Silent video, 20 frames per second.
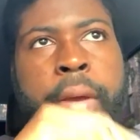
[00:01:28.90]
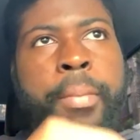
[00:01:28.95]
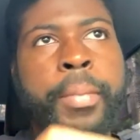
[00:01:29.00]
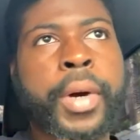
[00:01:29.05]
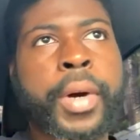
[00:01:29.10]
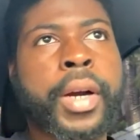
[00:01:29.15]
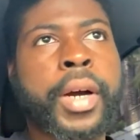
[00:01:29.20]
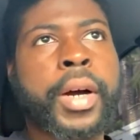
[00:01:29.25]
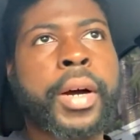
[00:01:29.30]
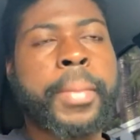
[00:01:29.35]

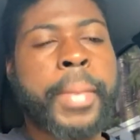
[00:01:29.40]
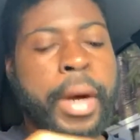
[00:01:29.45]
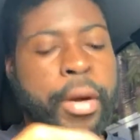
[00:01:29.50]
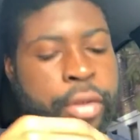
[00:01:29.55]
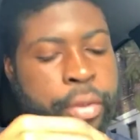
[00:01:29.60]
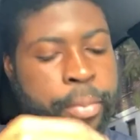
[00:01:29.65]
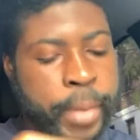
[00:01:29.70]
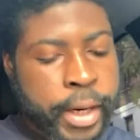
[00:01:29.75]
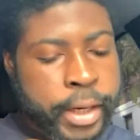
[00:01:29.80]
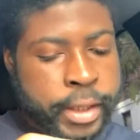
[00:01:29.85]
but um, I
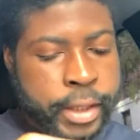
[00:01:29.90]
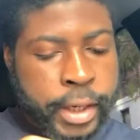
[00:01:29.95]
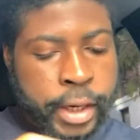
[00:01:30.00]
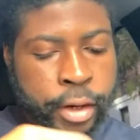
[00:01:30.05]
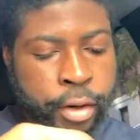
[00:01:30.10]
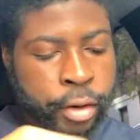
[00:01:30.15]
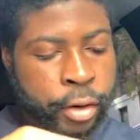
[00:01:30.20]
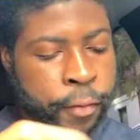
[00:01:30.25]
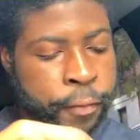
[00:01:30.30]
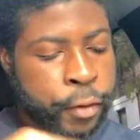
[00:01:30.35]
was
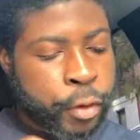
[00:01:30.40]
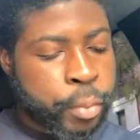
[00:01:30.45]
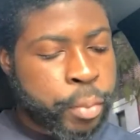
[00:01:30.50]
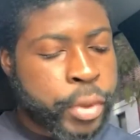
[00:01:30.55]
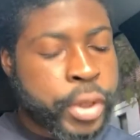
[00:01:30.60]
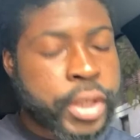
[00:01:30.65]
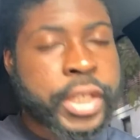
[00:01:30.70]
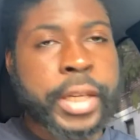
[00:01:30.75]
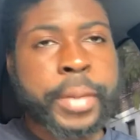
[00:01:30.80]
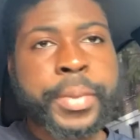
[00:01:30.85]
meditating on a few
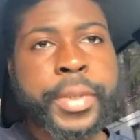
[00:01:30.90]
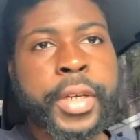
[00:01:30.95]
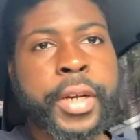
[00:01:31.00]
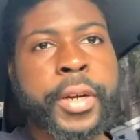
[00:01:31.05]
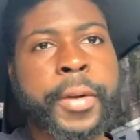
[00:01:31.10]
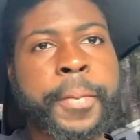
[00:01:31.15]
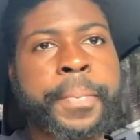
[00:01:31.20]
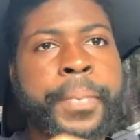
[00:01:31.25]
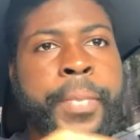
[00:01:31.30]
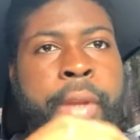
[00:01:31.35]
precepts
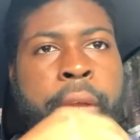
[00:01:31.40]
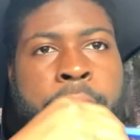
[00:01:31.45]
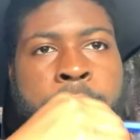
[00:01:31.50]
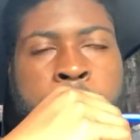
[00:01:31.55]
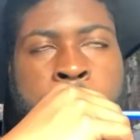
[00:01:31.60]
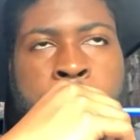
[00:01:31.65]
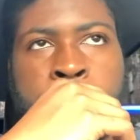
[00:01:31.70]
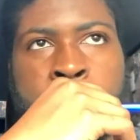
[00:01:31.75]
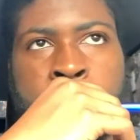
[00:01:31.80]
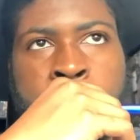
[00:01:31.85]
here,
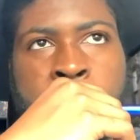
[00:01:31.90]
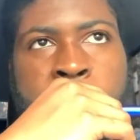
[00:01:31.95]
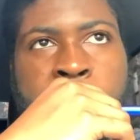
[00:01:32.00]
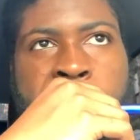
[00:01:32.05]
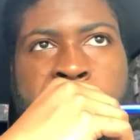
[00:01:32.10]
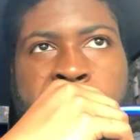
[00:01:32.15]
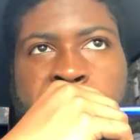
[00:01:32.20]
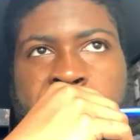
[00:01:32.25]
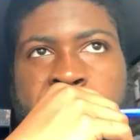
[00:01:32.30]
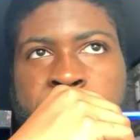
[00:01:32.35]

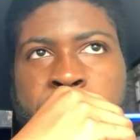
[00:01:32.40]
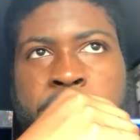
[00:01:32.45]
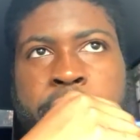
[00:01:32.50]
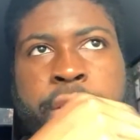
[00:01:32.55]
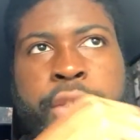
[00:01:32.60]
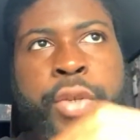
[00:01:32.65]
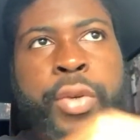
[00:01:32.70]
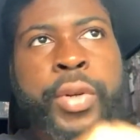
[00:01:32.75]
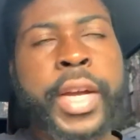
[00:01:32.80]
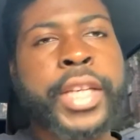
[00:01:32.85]
and
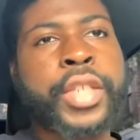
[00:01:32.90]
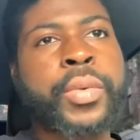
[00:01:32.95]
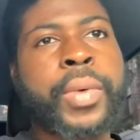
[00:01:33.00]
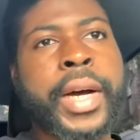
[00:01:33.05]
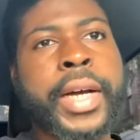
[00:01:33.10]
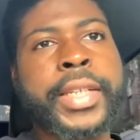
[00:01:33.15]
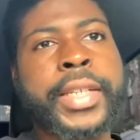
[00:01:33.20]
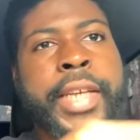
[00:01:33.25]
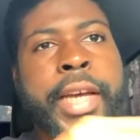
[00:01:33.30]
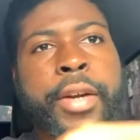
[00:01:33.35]
so that's
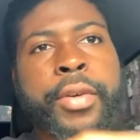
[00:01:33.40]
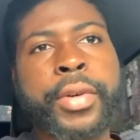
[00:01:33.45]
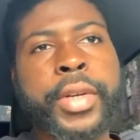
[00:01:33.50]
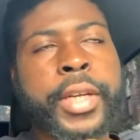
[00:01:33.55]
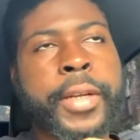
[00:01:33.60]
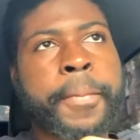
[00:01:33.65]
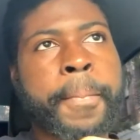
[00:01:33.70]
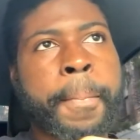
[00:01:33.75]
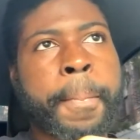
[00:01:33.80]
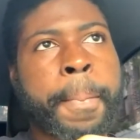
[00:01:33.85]
why I
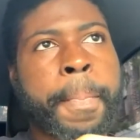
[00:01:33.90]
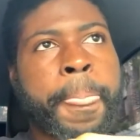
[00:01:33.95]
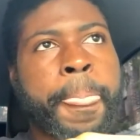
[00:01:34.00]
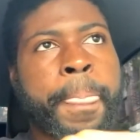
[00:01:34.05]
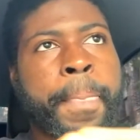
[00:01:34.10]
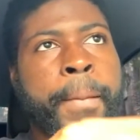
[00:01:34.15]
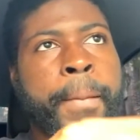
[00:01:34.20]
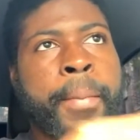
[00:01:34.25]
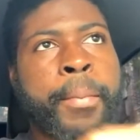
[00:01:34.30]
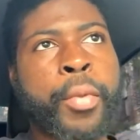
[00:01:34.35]
titled it
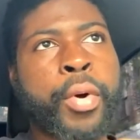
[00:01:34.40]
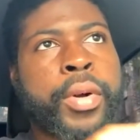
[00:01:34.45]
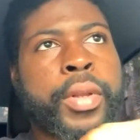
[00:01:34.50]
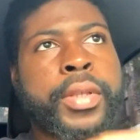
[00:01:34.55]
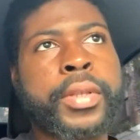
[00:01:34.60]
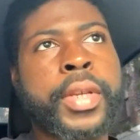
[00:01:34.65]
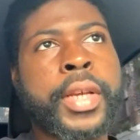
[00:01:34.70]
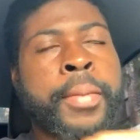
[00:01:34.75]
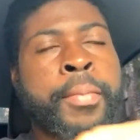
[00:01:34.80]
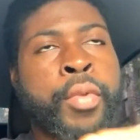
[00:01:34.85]
Immort-
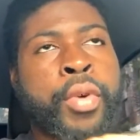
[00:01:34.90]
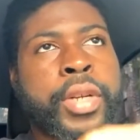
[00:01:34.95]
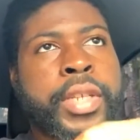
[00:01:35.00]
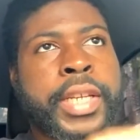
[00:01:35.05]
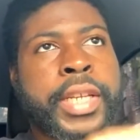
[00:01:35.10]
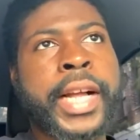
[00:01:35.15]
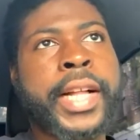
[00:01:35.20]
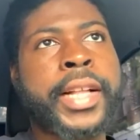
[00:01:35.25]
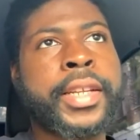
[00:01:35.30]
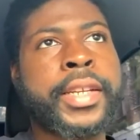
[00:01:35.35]

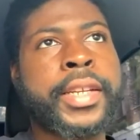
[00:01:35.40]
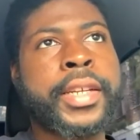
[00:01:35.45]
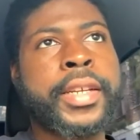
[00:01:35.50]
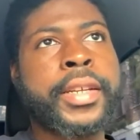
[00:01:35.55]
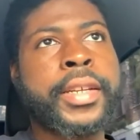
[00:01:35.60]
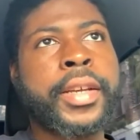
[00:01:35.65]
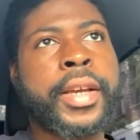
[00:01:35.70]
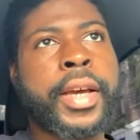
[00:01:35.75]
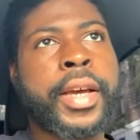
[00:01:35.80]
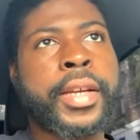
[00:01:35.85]

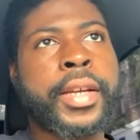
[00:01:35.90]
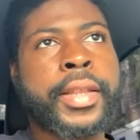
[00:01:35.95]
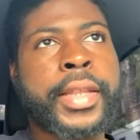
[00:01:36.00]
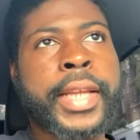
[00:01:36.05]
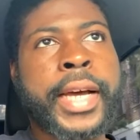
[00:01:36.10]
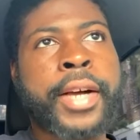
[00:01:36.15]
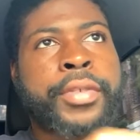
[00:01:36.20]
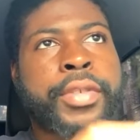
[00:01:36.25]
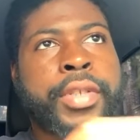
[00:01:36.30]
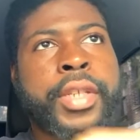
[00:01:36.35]
"Immortality and a
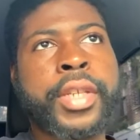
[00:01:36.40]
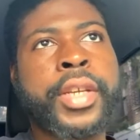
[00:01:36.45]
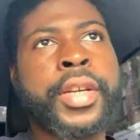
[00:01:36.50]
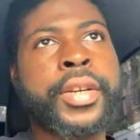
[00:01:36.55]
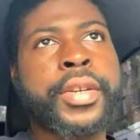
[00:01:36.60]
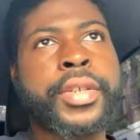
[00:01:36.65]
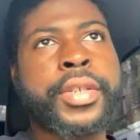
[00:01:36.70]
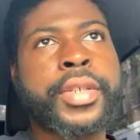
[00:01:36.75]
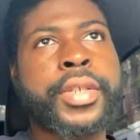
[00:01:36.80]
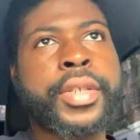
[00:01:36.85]
Thousand
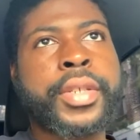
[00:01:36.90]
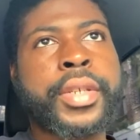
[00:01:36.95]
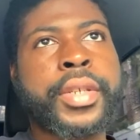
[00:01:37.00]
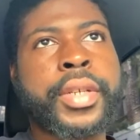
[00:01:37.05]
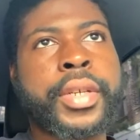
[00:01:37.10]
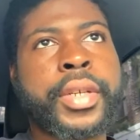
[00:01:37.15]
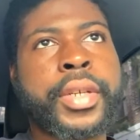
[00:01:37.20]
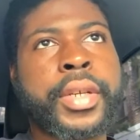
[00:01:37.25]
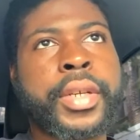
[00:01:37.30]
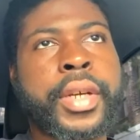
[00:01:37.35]
Years."
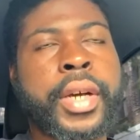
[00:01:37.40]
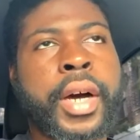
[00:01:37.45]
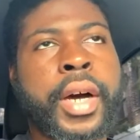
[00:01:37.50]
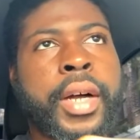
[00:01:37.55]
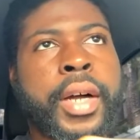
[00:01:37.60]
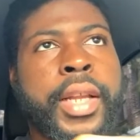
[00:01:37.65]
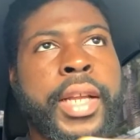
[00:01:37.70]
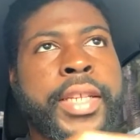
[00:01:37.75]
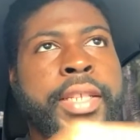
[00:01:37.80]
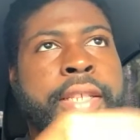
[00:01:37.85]

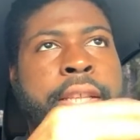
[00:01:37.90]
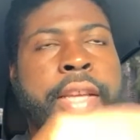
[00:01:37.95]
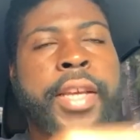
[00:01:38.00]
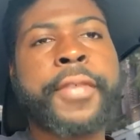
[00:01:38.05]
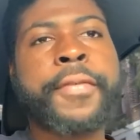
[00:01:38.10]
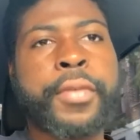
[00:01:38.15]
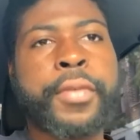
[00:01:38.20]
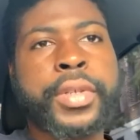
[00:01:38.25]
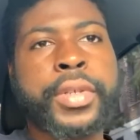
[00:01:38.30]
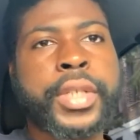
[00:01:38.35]
uh, let's
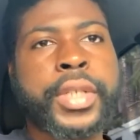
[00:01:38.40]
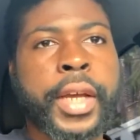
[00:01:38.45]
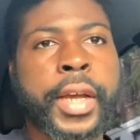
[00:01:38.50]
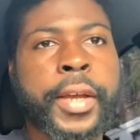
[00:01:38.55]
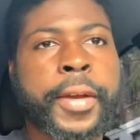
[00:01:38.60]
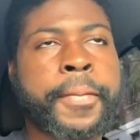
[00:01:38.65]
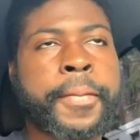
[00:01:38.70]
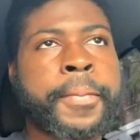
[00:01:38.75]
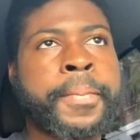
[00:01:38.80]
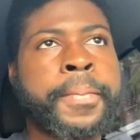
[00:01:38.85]
think for a
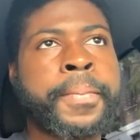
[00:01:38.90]
second.